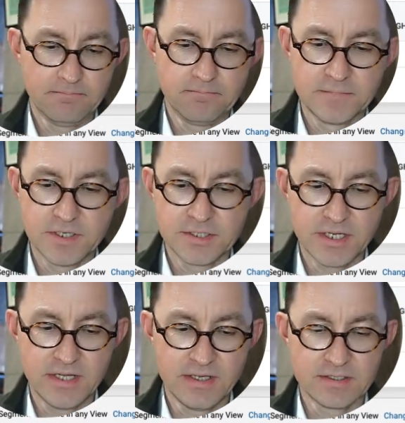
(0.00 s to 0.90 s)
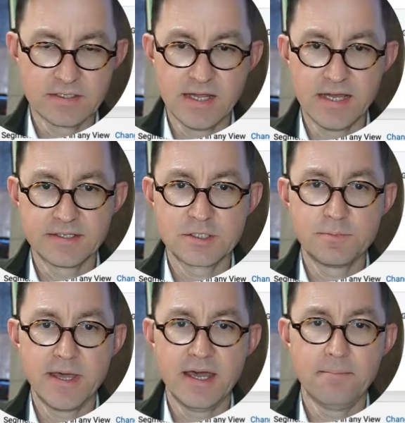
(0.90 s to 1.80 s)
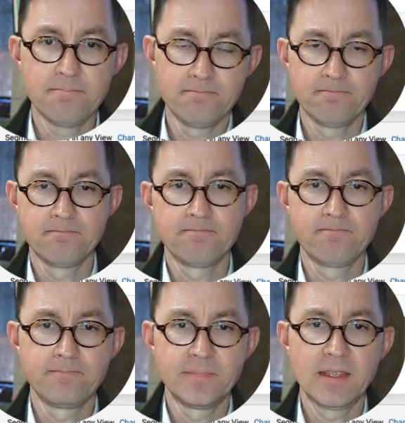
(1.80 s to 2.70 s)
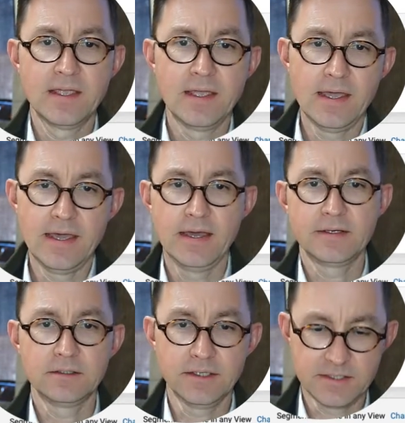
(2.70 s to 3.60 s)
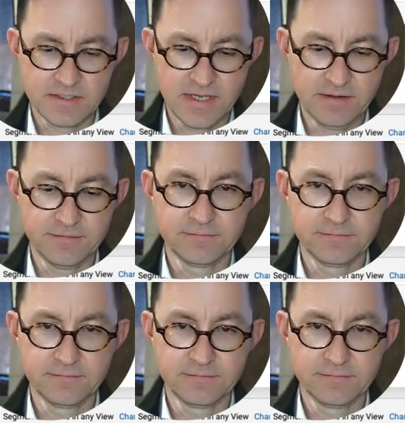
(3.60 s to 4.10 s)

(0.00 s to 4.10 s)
such as non-spam, and click Save.